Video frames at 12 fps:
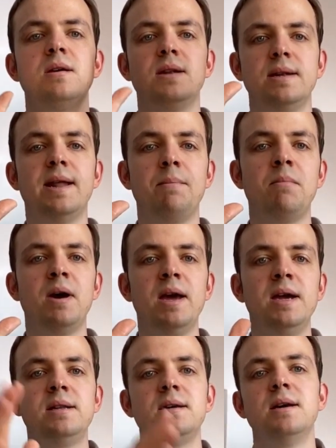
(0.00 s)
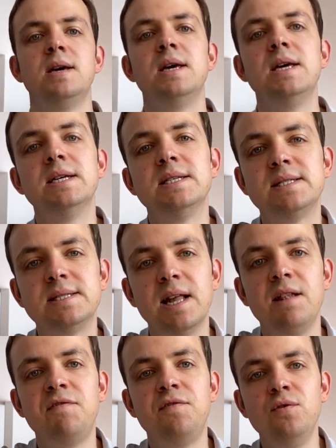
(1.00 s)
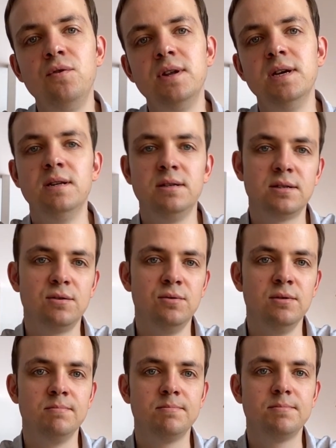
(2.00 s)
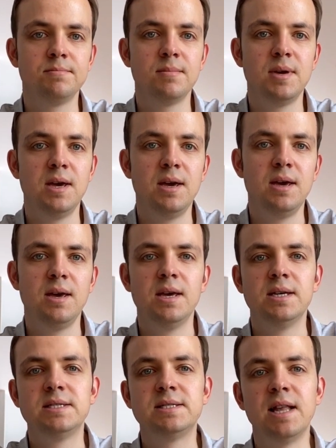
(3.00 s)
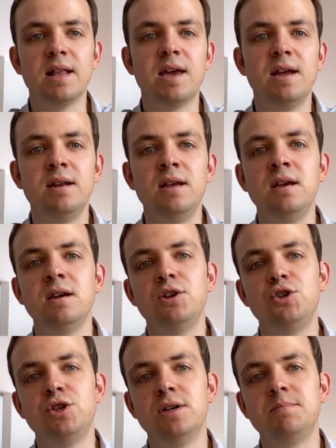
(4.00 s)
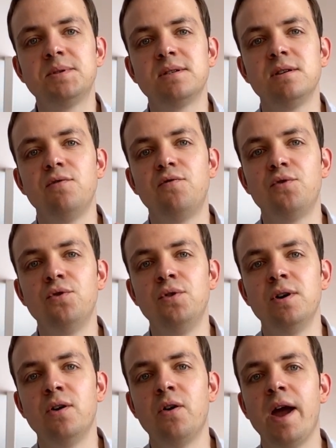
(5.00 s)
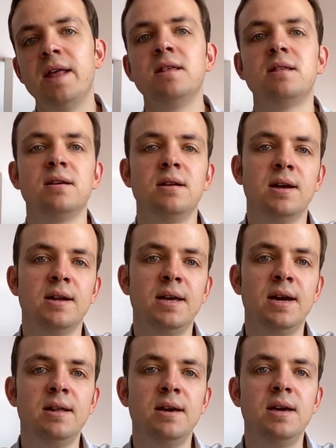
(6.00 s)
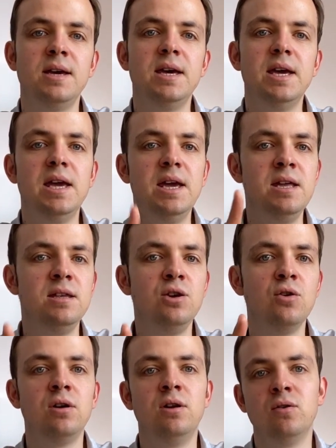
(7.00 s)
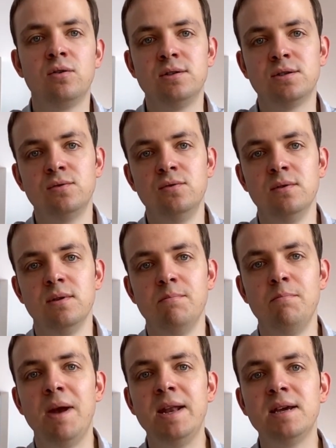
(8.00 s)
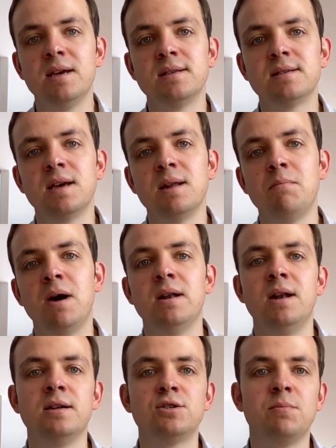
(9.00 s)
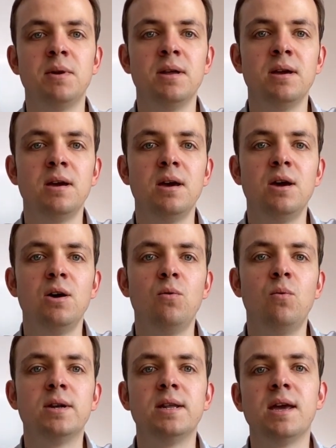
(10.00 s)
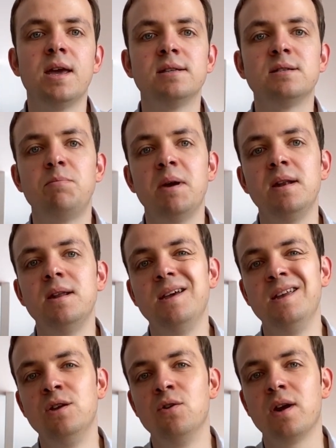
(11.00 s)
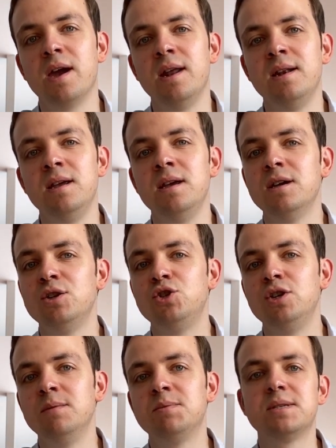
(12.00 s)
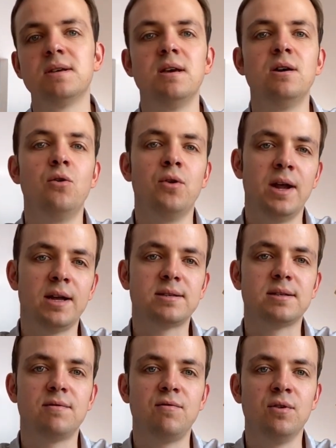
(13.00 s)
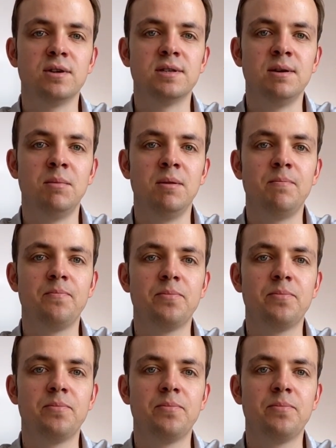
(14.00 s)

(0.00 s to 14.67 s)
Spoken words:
Number 8, sell food in the school. Sell candy, chips, fruit or anything like that in your local school. Many kids get lunch money, what they can spend in your candy, chips or nuts, for example.